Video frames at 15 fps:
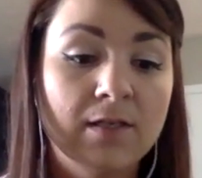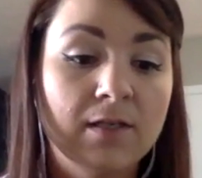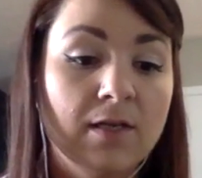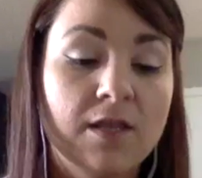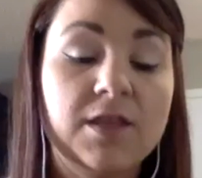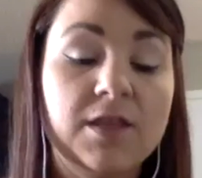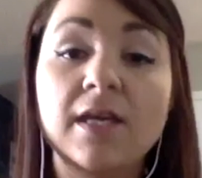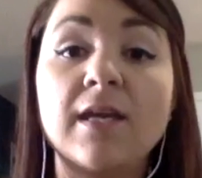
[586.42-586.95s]

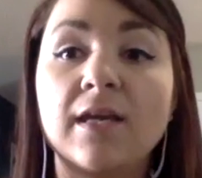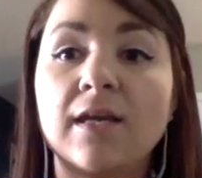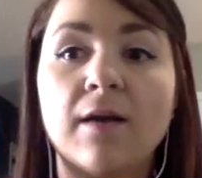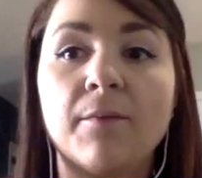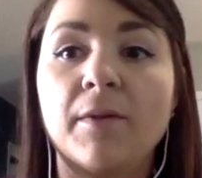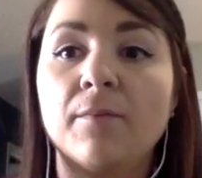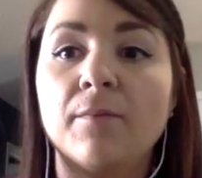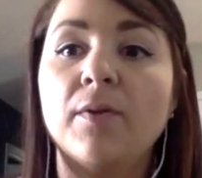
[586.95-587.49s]
thing. I
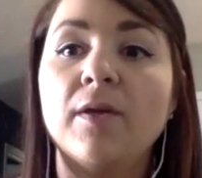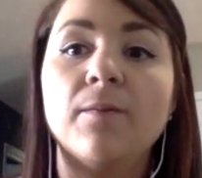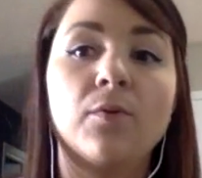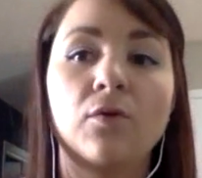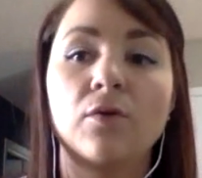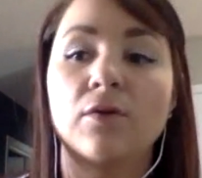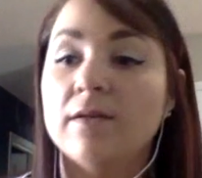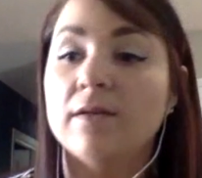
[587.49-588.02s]
mean,
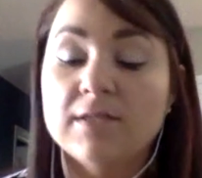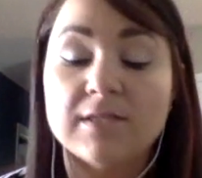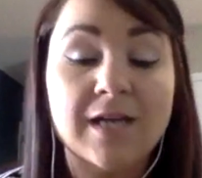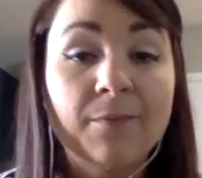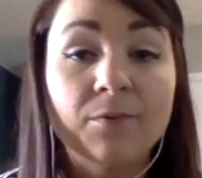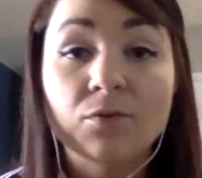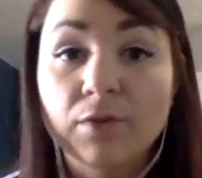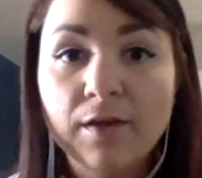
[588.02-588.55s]
people
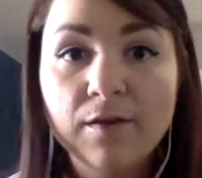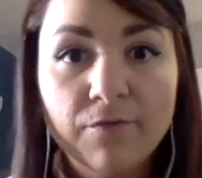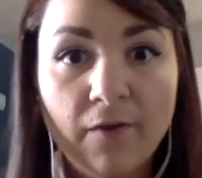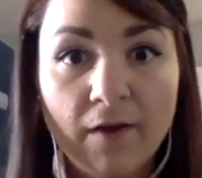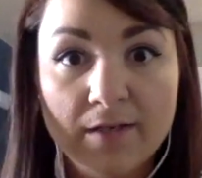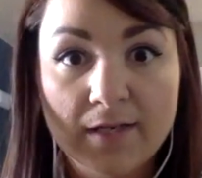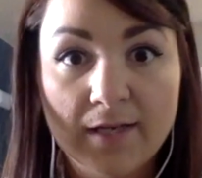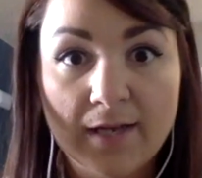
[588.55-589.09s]
stopped
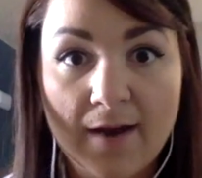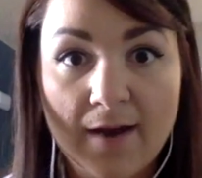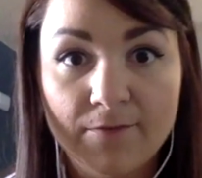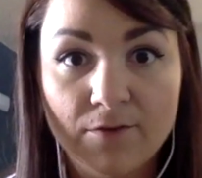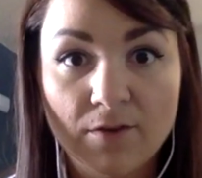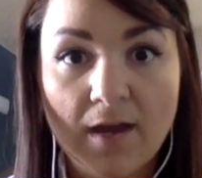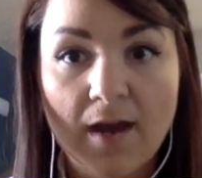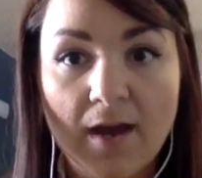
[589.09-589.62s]
refunding
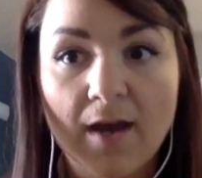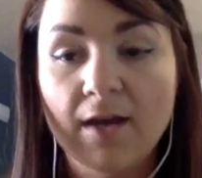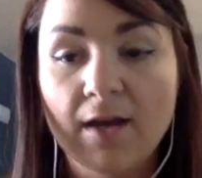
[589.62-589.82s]
after that,